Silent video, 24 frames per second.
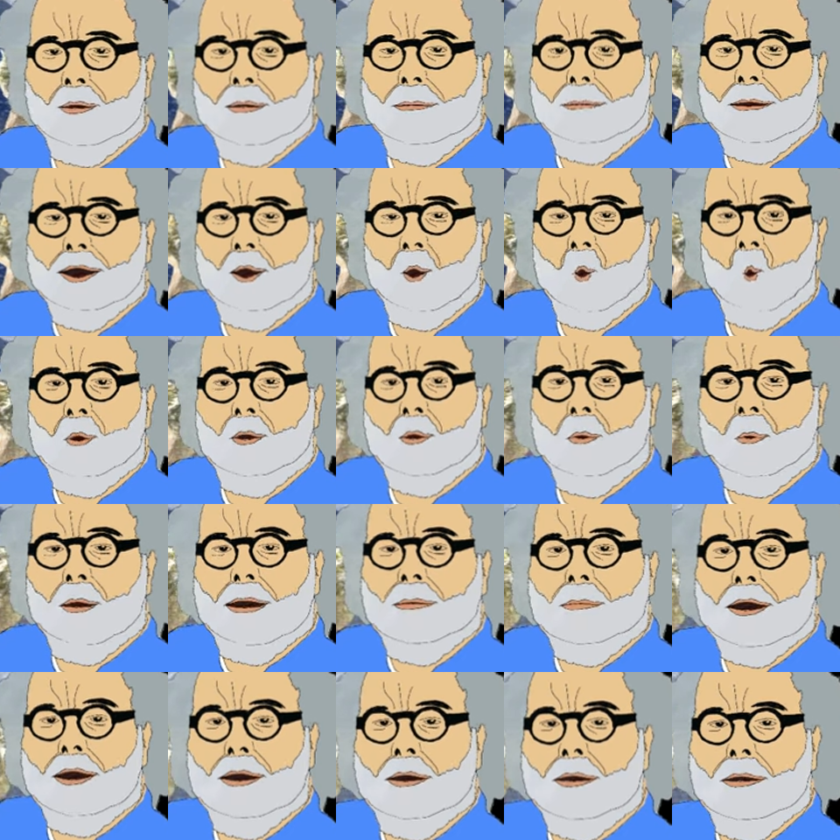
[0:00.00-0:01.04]
You should be
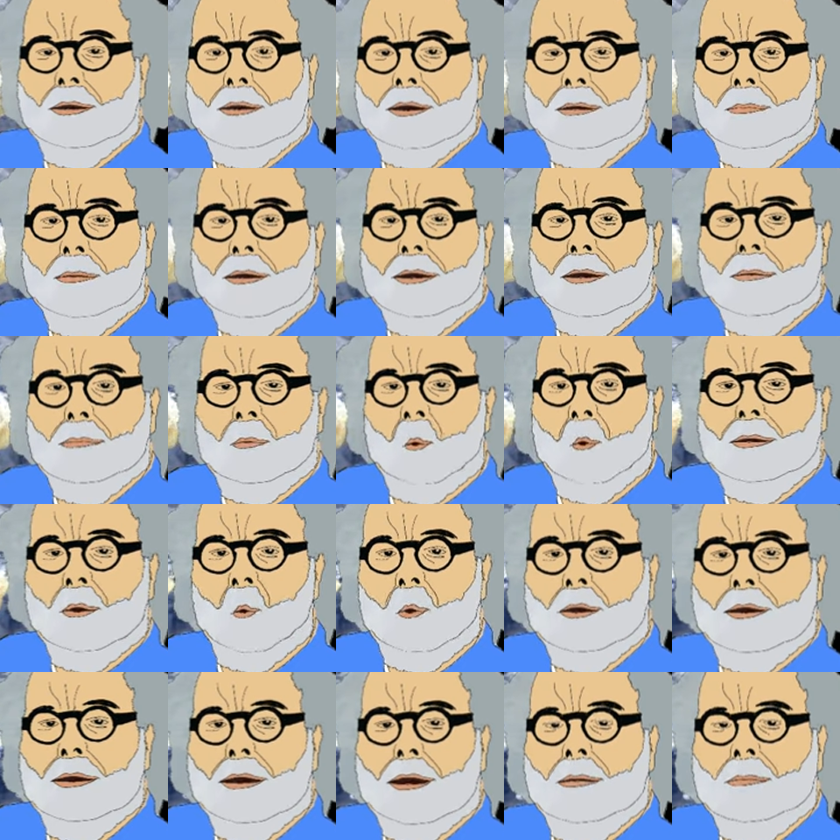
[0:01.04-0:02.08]
able to measure the
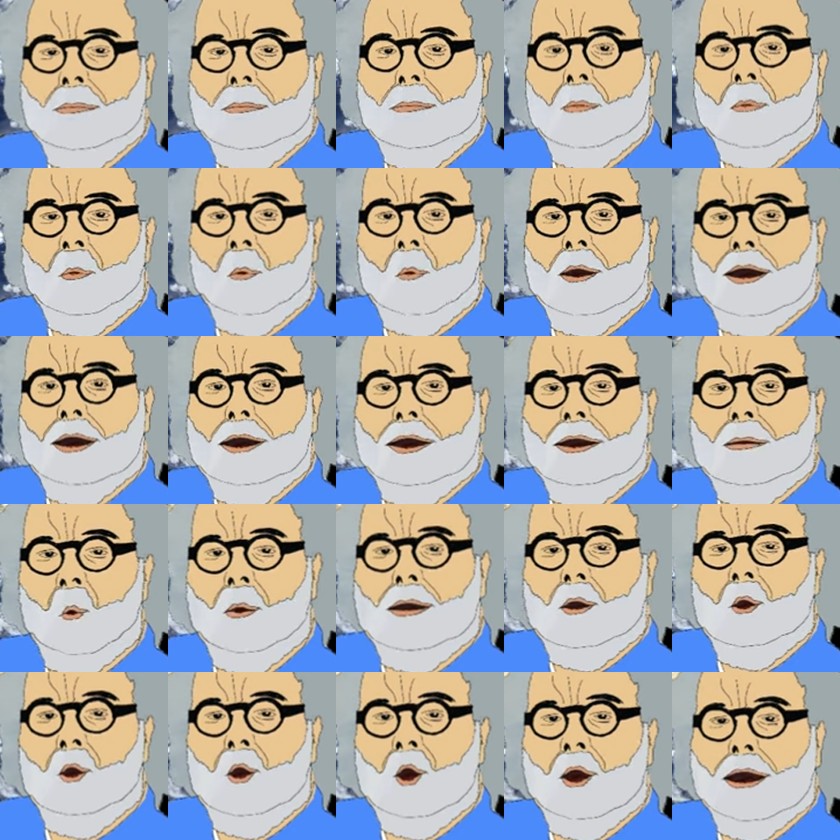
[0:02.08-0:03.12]
length of the
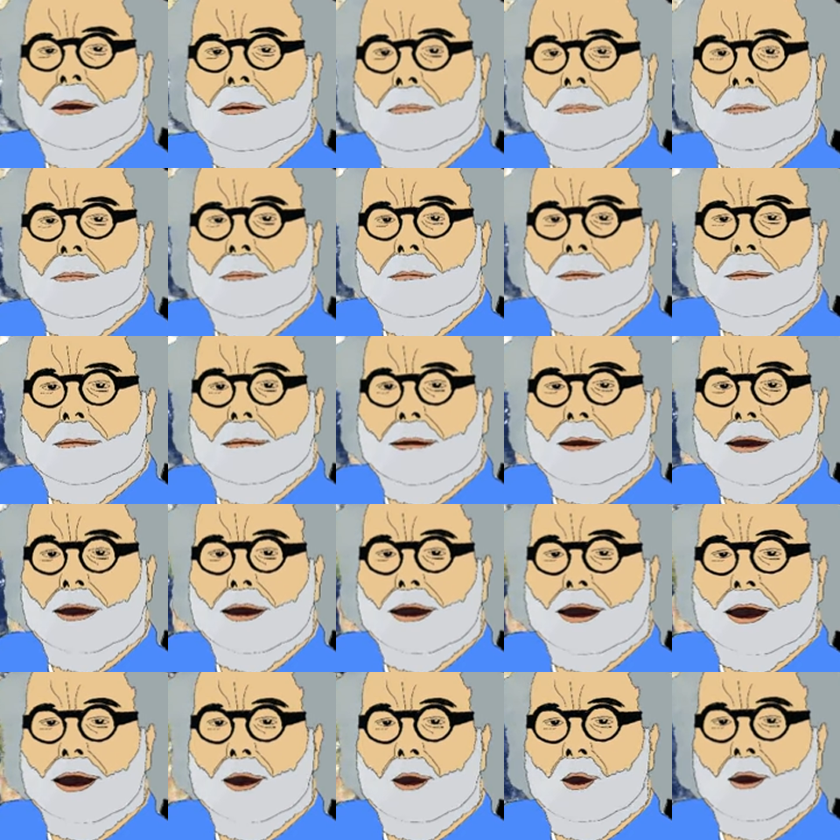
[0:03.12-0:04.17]
reflection,
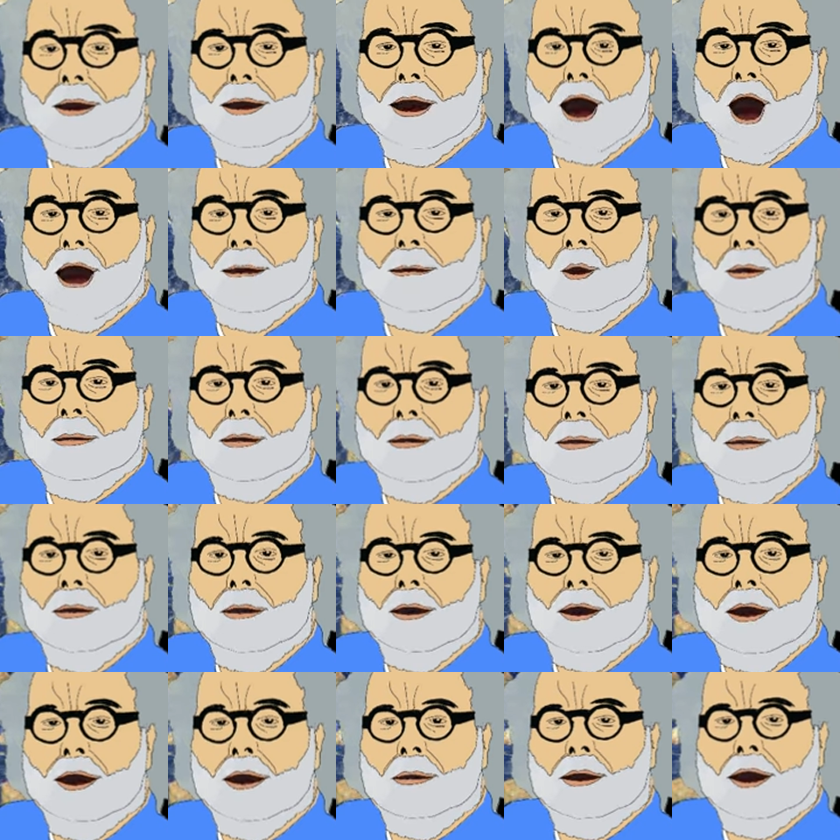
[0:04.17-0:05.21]
where it not
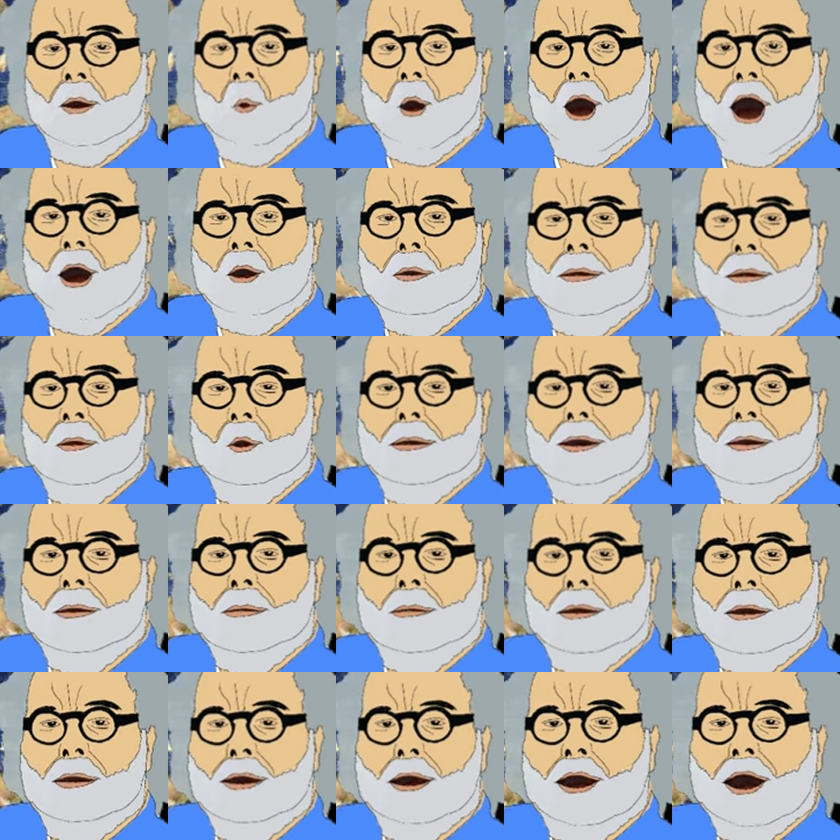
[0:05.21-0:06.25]
that the water is not
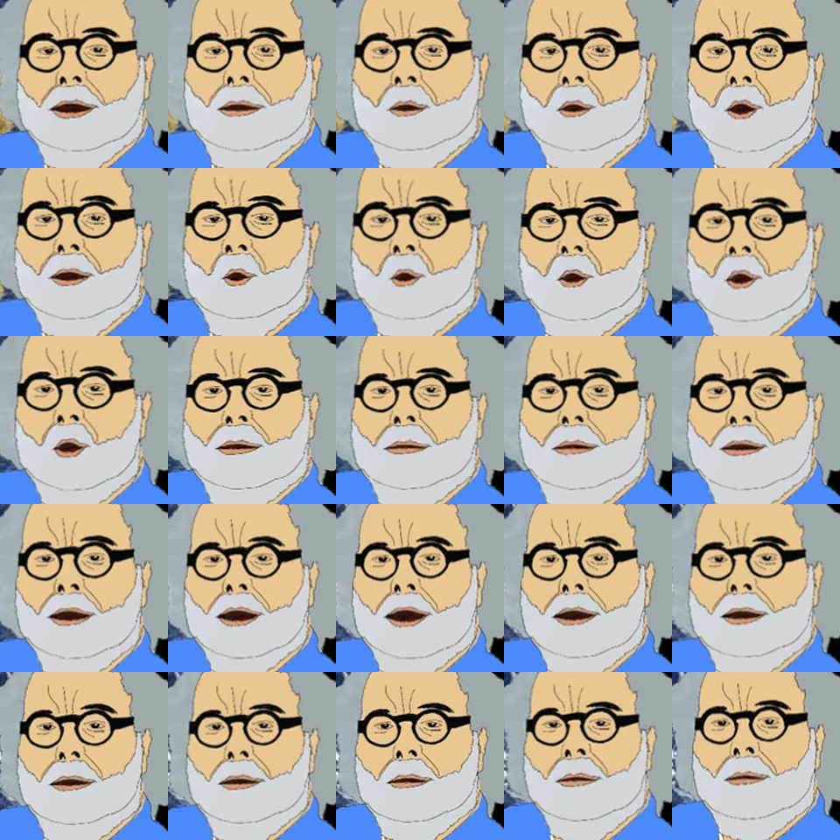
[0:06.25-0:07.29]
completely
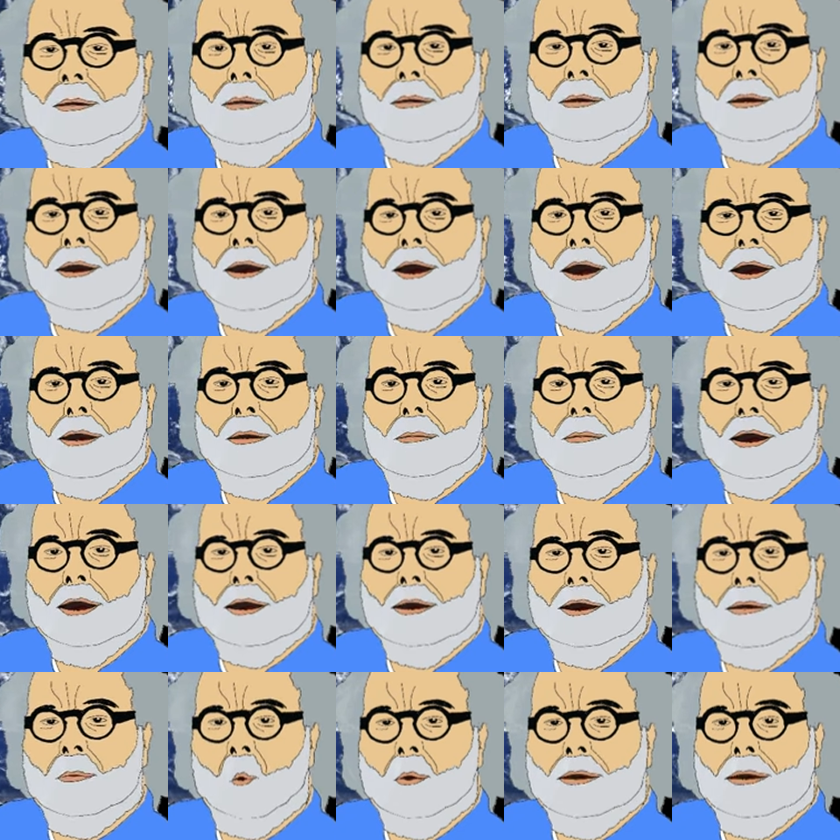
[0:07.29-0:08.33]
still and the
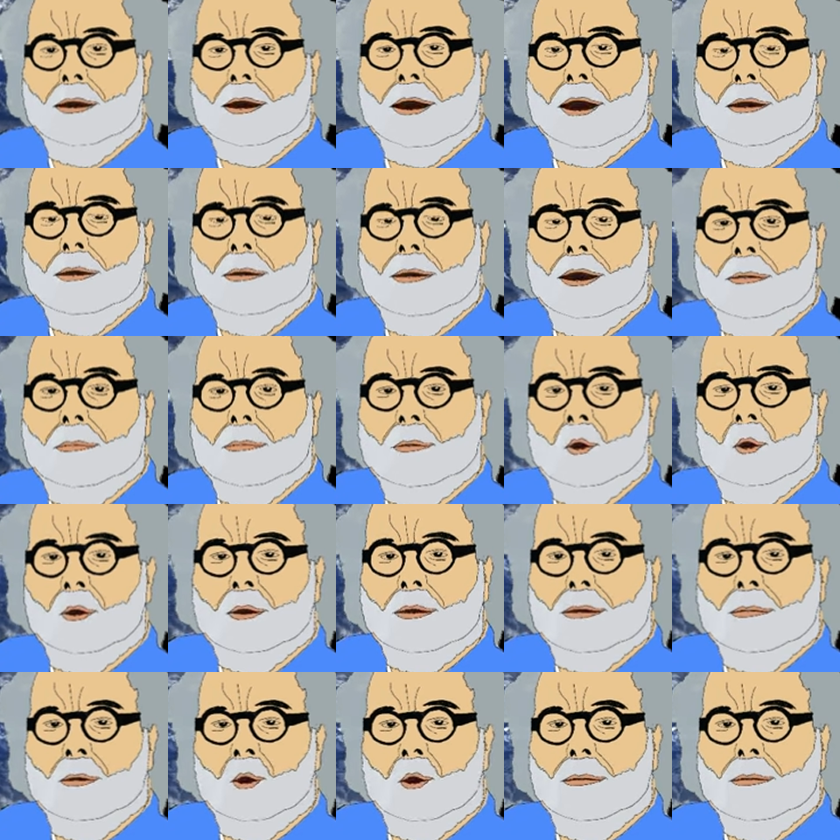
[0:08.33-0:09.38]
reflected image
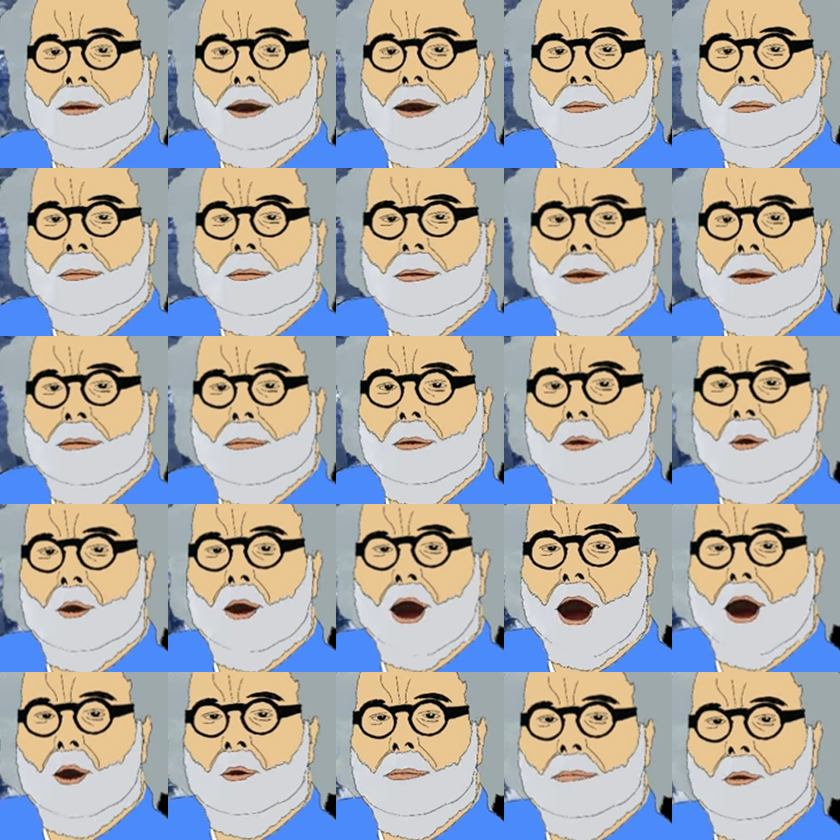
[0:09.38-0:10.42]
is heavily
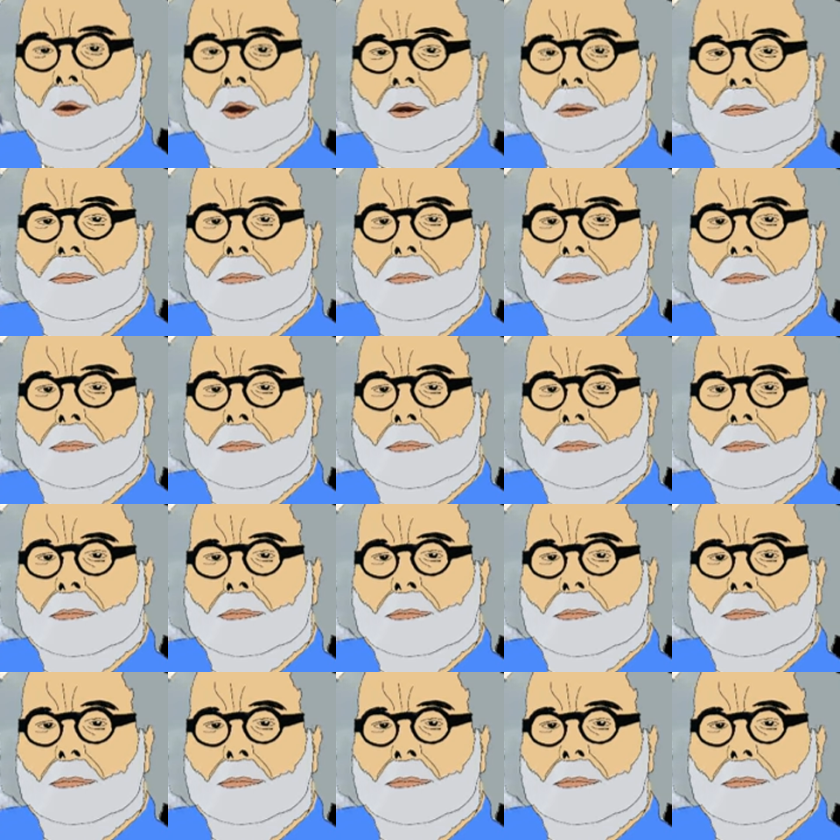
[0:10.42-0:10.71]
distorted.